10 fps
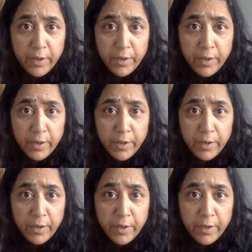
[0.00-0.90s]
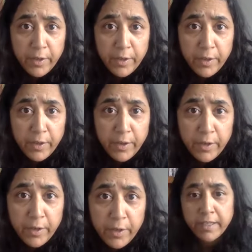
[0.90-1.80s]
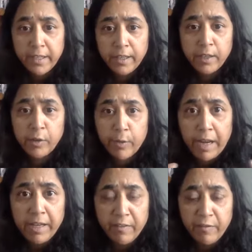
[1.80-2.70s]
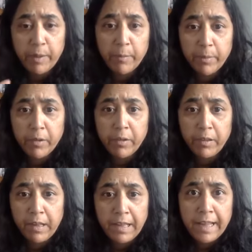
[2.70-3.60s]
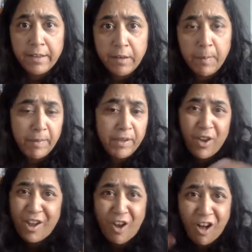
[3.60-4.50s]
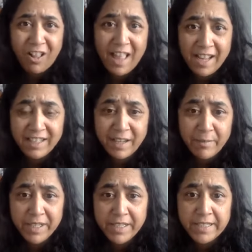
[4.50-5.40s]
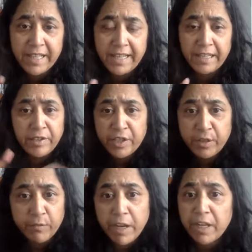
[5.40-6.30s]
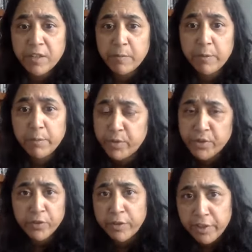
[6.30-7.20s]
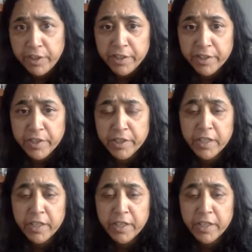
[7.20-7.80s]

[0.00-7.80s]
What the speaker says: do, of just like-minded, creative people, and maybe not all academics, like just a range of people, journalists,